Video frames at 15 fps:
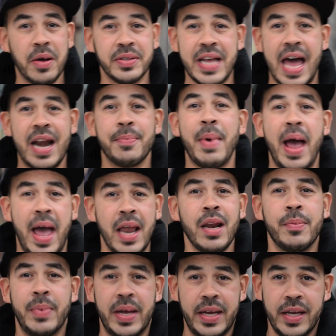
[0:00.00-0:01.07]
was out of my
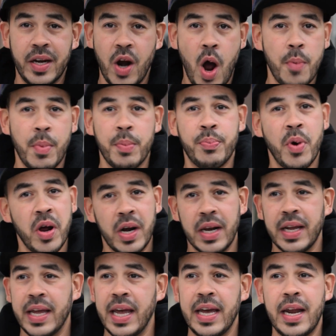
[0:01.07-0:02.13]
element, you know? I'm a
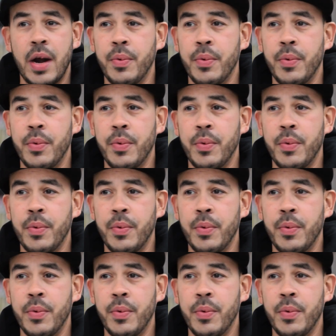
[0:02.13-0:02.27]
Brooklyn kid.